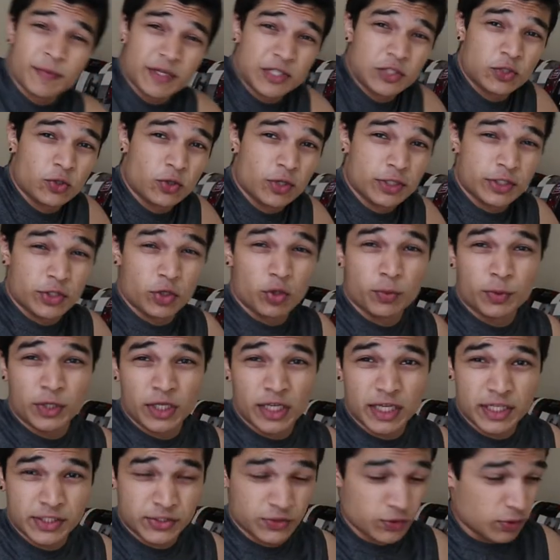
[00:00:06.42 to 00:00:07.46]
in my shorts. I hope you
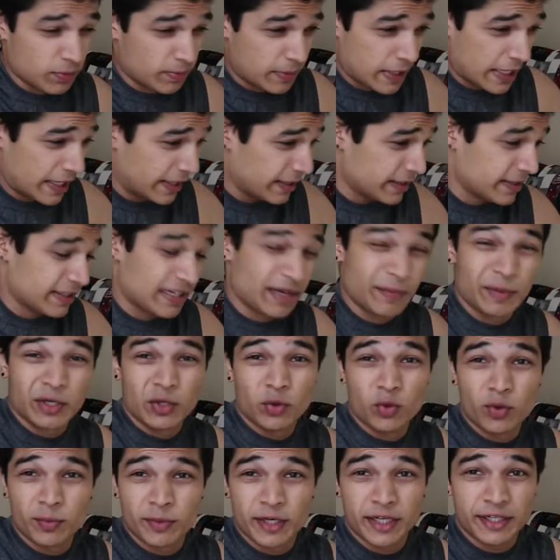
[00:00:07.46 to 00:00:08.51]
guys don't mind. I'm at
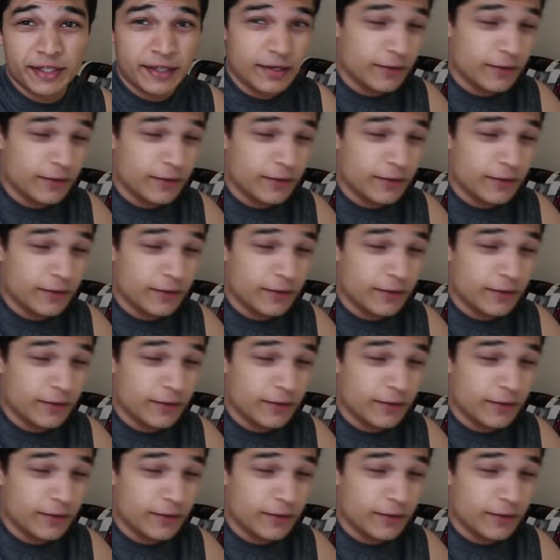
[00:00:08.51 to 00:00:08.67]
home right